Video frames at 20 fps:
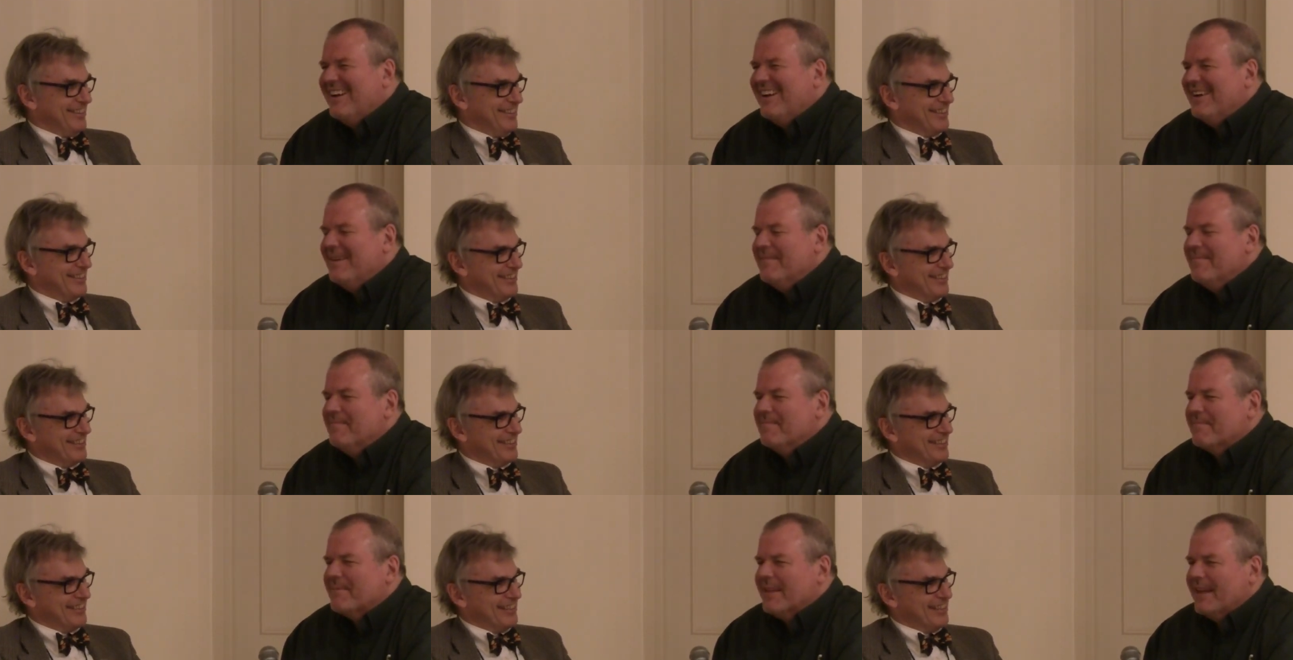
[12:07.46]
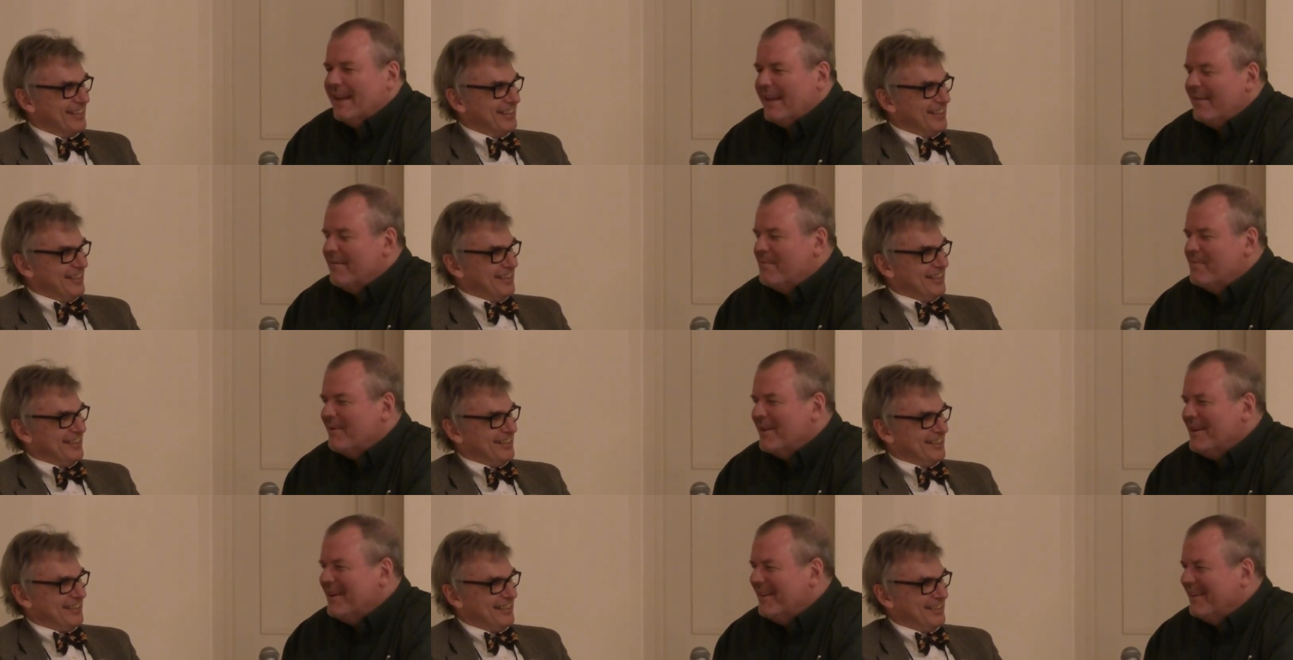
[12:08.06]
Speaker 1: um, I have
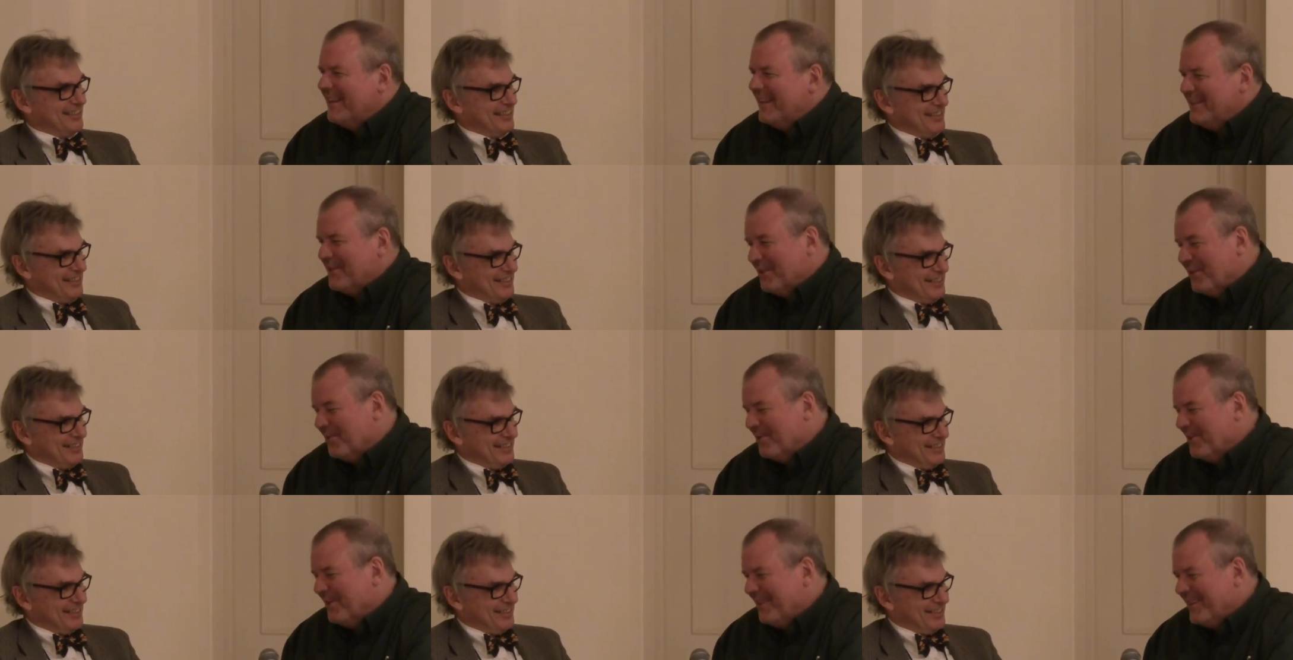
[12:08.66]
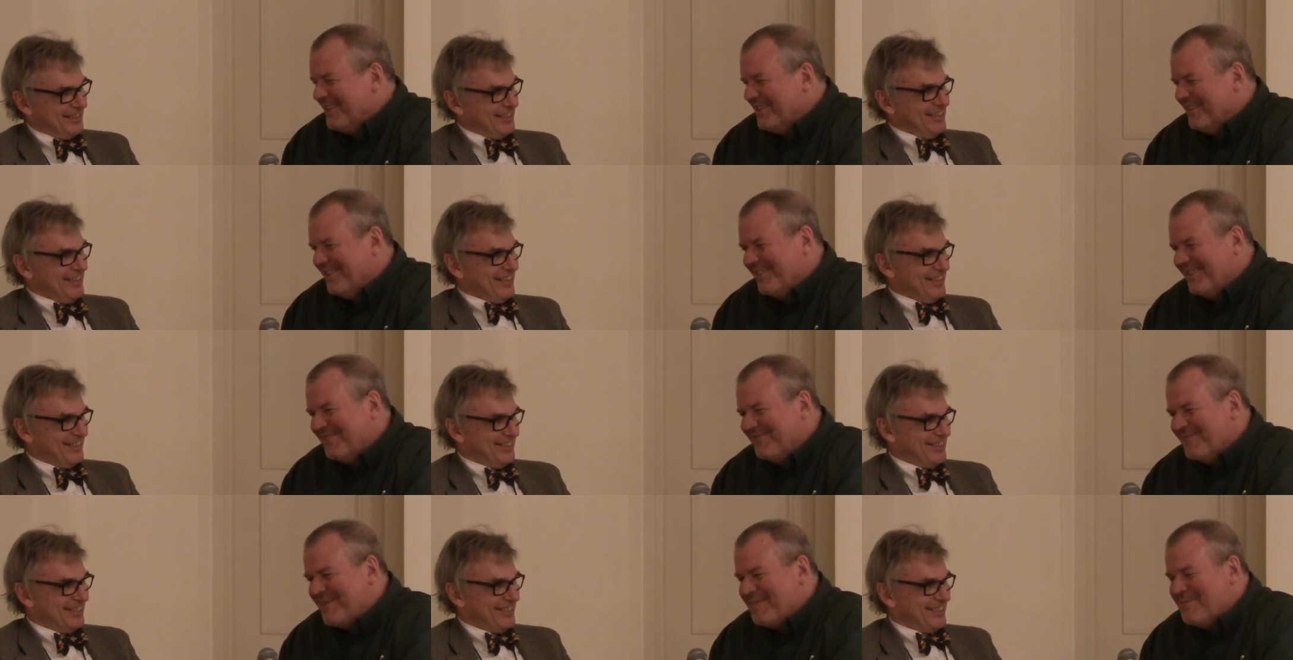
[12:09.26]
a plane to catch in three days,
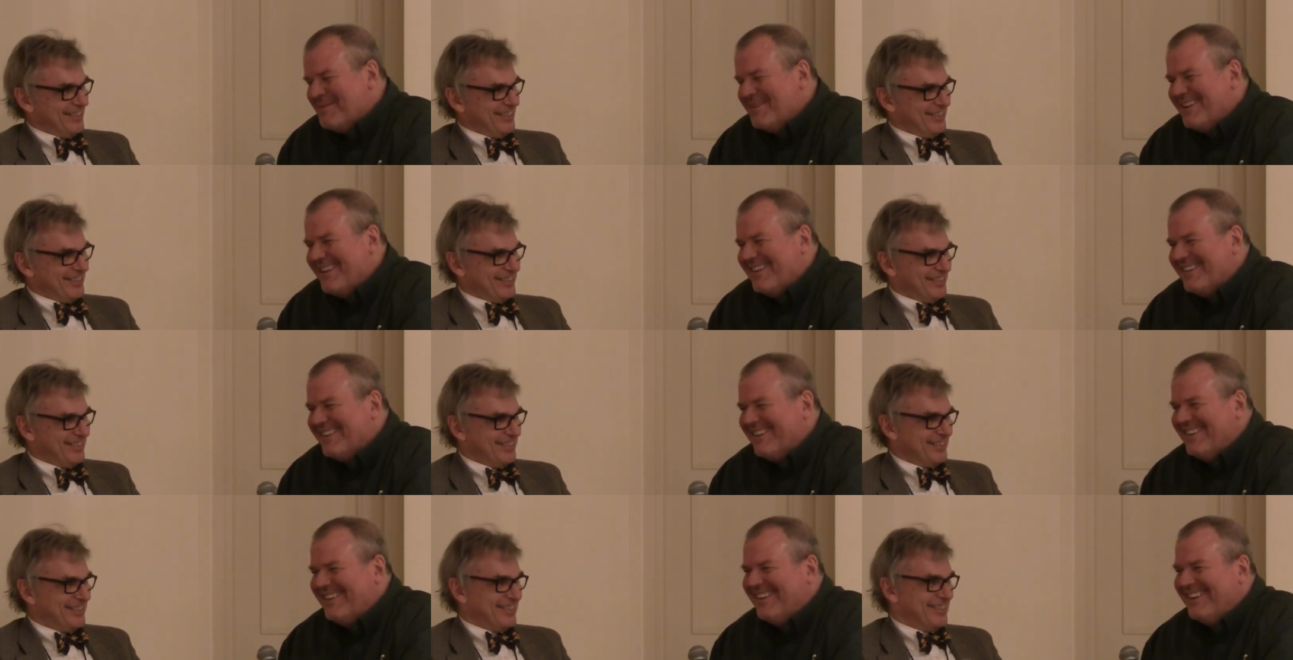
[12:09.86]
so probably not.